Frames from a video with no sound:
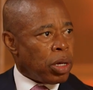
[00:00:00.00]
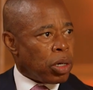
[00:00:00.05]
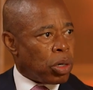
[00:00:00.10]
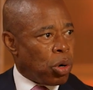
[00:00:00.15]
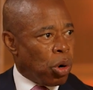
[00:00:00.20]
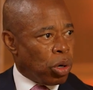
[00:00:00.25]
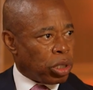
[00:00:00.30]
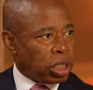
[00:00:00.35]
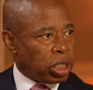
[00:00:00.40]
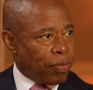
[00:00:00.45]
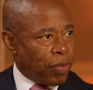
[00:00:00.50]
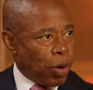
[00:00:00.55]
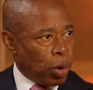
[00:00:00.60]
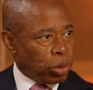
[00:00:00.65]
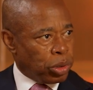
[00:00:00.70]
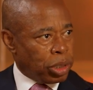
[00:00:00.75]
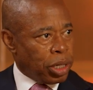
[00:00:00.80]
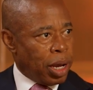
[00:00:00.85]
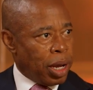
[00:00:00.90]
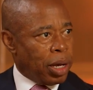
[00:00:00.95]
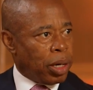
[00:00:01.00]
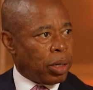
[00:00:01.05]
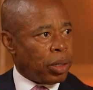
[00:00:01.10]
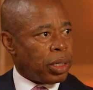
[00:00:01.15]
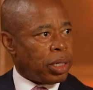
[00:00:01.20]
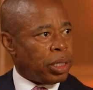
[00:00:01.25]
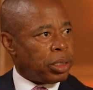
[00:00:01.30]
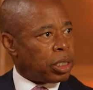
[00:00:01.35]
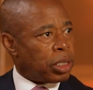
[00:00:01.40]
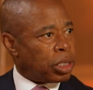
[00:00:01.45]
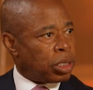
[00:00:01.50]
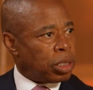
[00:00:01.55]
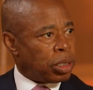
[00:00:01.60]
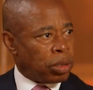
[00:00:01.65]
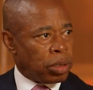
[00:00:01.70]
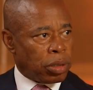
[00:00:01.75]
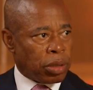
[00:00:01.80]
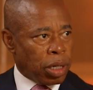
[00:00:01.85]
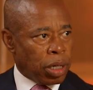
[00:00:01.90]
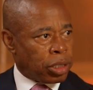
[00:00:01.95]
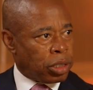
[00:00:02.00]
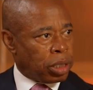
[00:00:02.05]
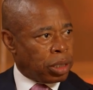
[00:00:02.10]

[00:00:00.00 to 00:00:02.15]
Cost of hotel is